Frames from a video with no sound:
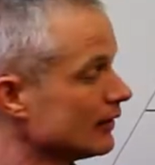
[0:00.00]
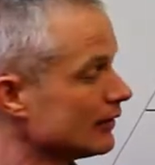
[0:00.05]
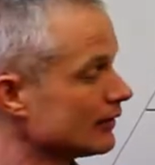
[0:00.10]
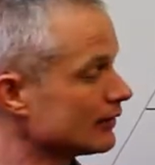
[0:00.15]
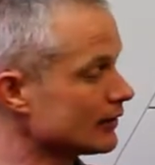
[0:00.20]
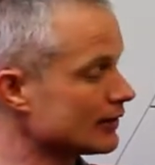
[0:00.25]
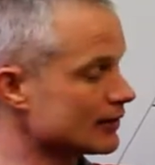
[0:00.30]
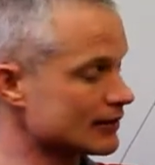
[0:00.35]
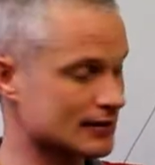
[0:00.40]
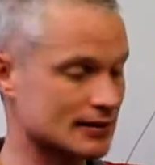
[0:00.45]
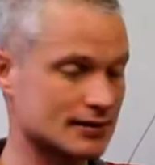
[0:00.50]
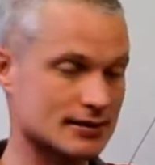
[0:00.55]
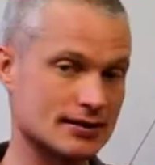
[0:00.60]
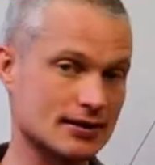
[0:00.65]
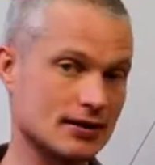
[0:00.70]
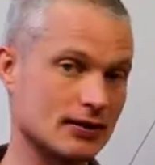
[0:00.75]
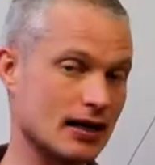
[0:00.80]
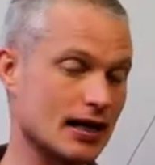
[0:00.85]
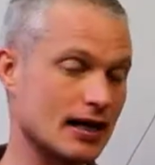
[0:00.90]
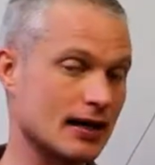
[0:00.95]
that's
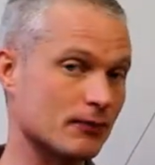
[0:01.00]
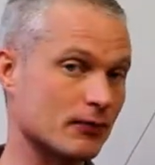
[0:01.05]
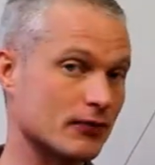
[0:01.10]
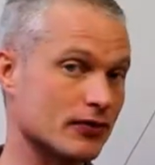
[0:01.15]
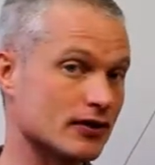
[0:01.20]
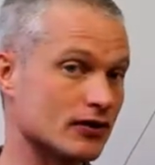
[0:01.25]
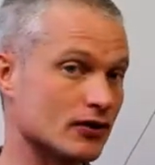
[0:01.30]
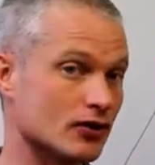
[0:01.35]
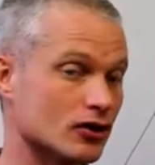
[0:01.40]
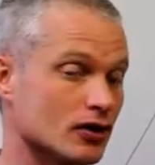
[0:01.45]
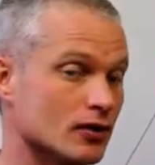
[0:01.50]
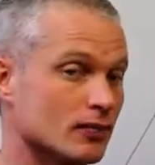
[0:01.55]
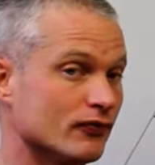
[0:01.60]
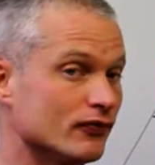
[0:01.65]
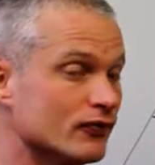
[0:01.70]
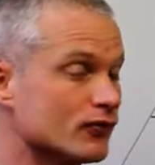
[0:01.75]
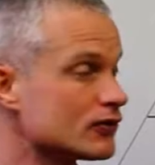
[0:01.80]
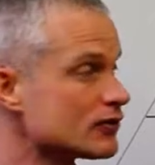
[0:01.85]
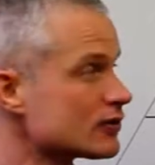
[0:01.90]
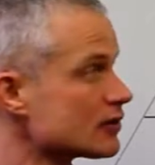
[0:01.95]
within the
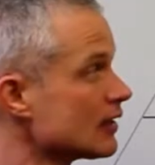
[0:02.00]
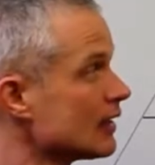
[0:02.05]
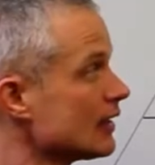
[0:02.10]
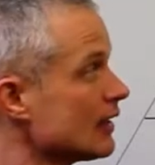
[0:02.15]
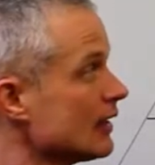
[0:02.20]
herbivores.